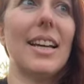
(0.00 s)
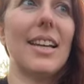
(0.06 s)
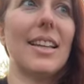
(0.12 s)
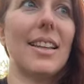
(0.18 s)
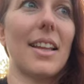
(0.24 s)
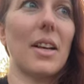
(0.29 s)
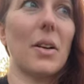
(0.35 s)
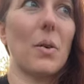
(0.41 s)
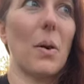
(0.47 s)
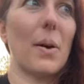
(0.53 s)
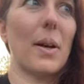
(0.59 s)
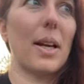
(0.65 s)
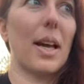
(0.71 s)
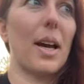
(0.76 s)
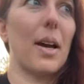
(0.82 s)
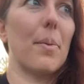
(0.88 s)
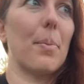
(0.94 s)
like
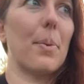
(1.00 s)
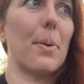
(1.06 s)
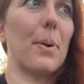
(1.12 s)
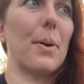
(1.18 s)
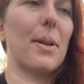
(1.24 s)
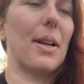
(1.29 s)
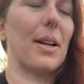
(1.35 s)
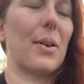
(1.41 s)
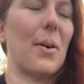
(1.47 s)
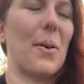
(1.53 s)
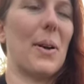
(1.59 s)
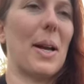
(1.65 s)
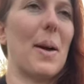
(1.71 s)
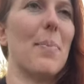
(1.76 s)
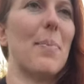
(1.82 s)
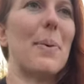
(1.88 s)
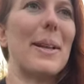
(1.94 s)
not growing
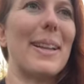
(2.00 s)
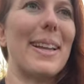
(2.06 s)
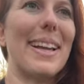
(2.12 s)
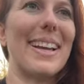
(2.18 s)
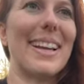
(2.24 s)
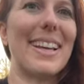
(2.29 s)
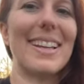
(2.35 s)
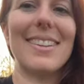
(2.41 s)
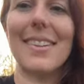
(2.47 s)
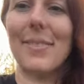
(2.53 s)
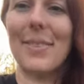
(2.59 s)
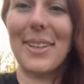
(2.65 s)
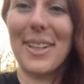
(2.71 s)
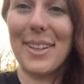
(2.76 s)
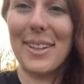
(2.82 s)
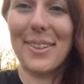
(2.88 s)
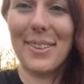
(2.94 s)
up, but like living
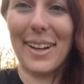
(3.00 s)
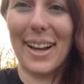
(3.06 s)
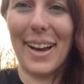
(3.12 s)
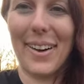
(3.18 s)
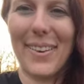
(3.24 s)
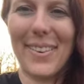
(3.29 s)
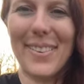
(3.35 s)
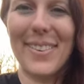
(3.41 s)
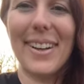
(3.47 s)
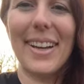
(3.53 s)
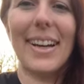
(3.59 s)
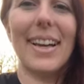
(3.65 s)
here now,